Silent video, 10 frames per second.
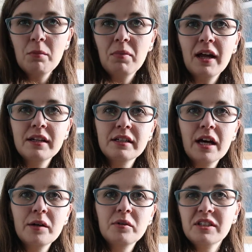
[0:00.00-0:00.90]
planned
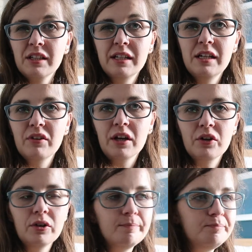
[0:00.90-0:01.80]
now until I leave
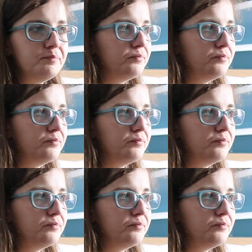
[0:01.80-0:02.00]
later on.